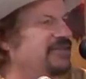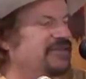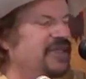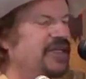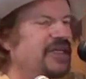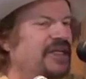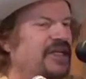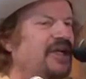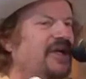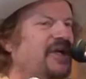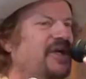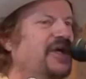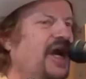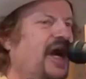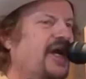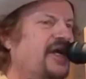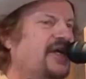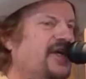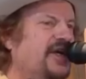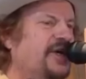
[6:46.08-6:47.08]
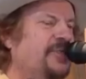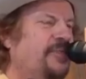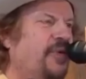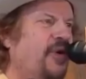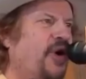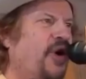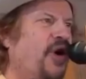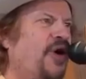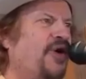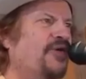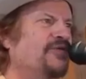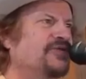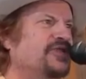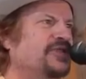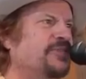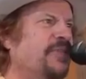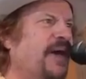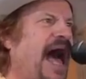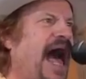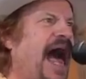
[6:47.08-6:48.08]
26 years old, and
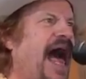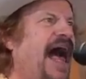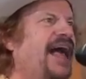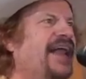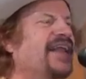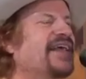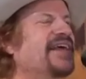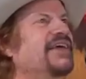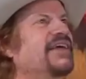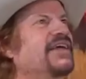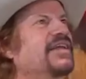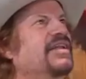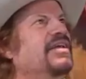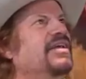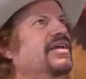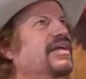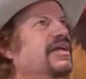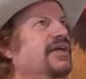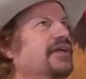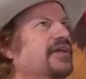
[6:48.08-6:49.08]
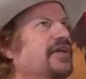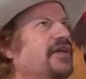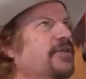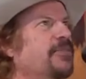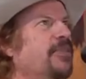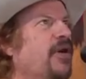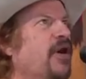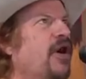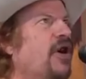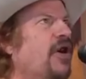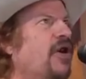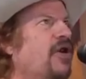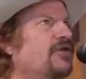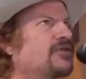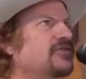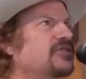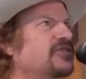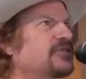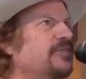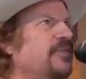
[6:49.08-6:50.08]
they said they, they said, okay,
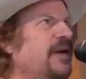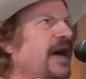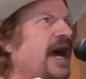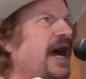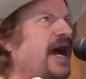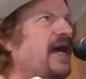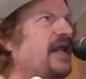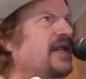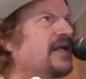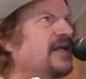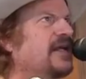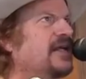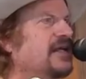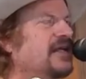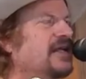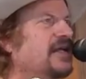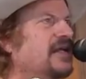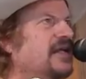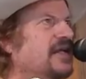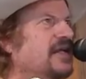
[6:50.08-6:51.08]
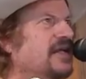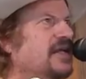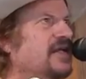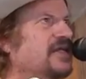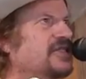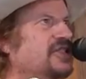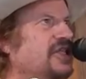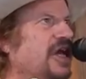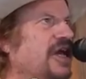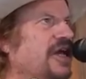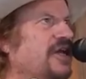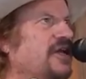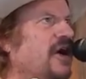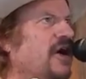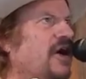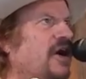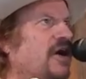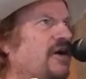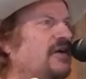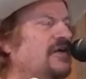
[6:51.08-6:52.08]
where could where should we move our
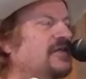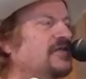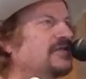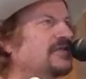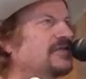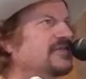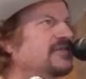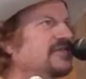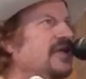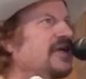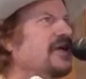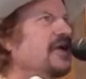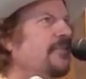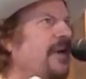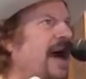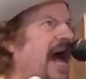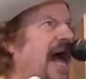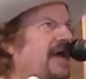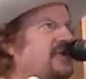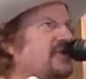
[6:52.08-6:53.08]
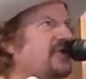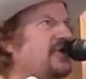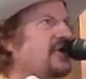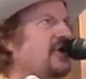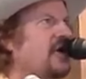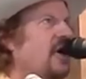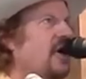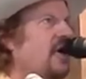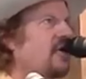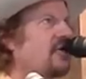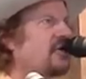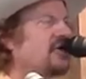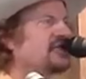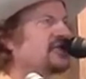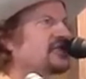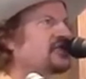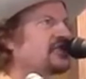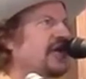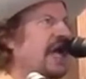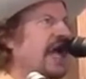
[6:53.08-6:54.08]
music career to? What
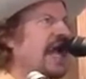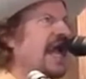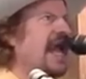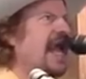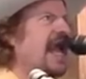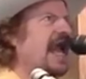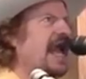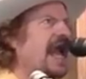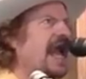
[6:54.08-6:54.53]
place